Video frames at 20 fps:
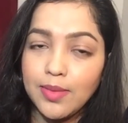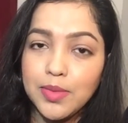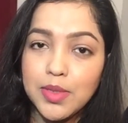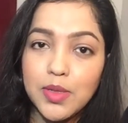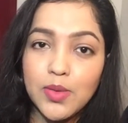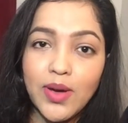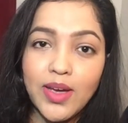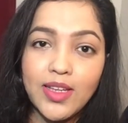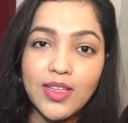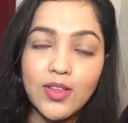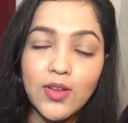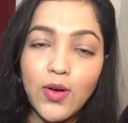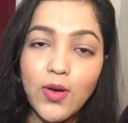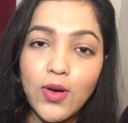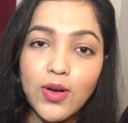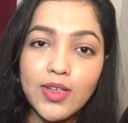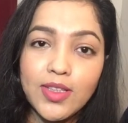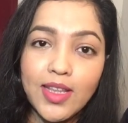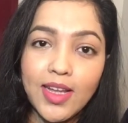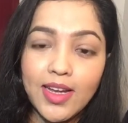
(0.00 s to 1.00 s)
so I
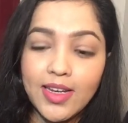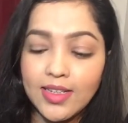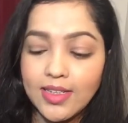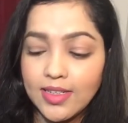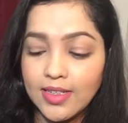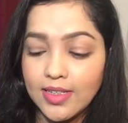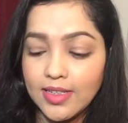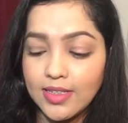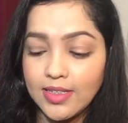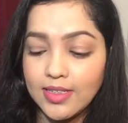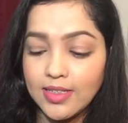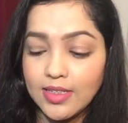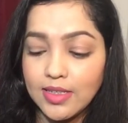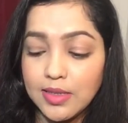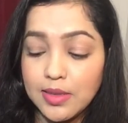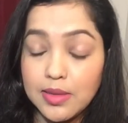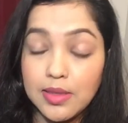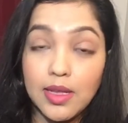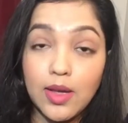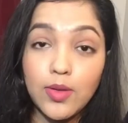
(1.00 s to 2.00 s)
thought that it
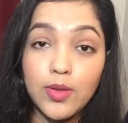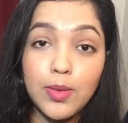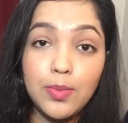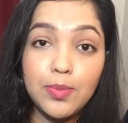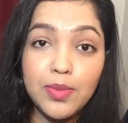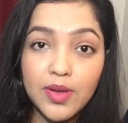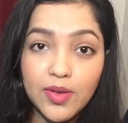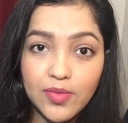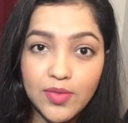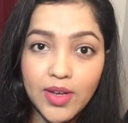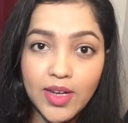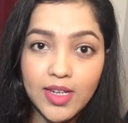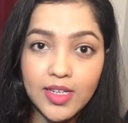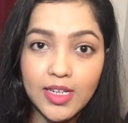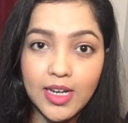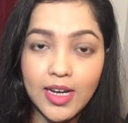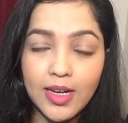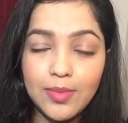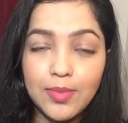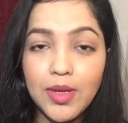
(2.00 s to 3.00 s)
is now the perfect
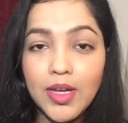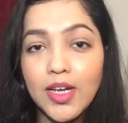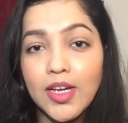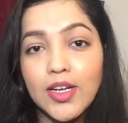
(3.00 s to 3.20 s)
time